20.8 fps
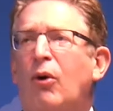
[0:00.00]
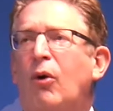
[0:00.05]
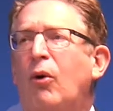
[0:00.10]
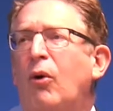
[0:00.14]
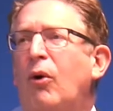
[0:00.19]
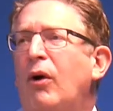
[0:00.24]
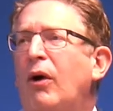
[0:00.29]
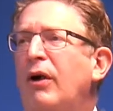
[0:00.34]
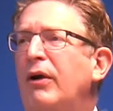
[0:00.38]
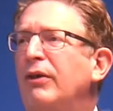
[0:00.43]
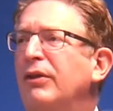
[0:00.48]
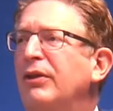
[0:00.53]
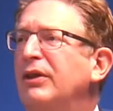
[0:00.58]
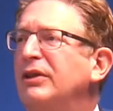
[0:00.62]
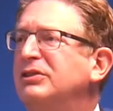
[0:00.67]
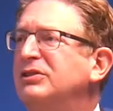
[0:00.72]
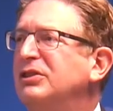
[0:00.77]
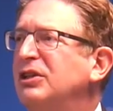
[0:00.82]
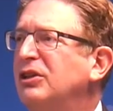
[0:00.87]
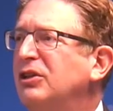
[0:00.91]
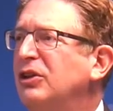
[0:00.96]
or
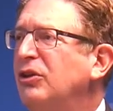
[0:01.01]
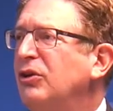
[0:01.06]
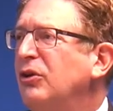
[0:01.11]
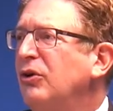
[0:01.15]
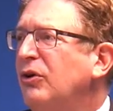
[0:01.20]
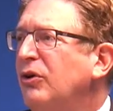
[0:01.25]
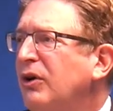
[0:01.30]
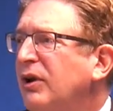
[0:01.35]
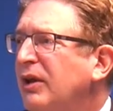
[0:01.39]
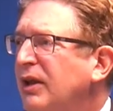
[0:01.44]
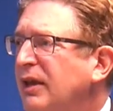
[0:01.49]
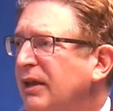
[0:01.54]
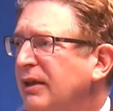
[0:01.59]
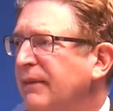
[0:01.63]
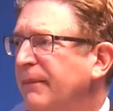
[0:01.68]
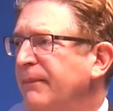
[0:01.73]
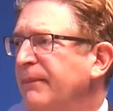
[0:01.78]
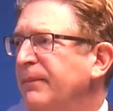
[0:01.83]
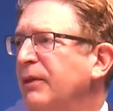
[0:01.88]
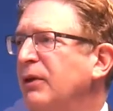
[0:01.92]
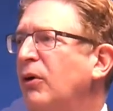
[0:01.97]
the
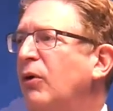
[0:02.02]
security